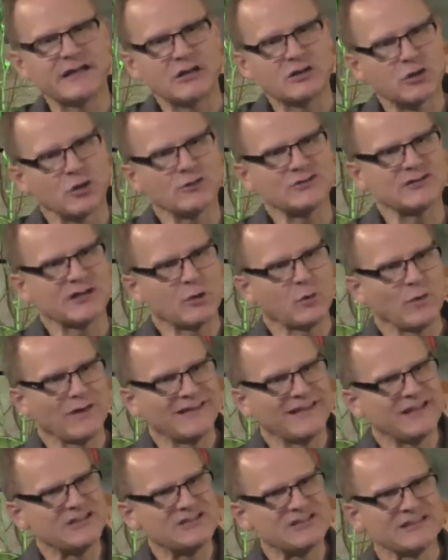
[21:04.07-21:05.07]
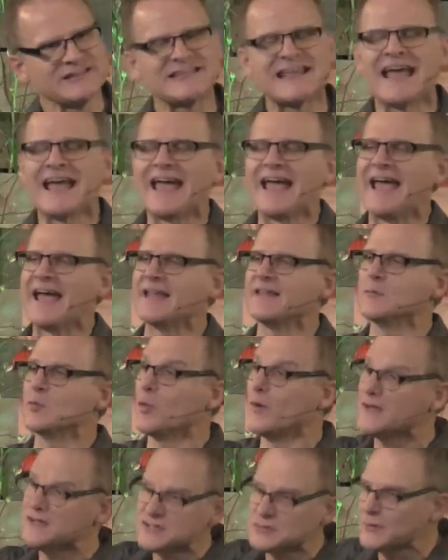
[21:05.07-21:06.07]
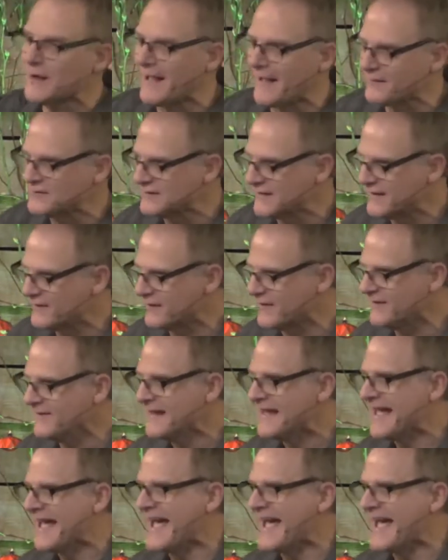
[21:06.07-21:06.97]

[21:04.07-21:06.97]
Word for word: occultic religions and witchcraft, even,